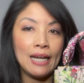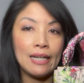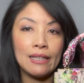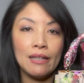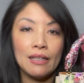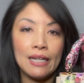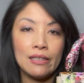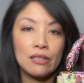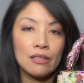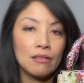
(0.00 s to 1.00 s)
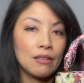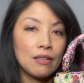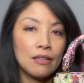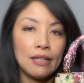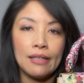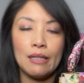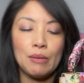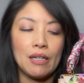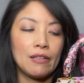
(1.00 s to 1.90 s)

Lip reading: and I liked her and I bought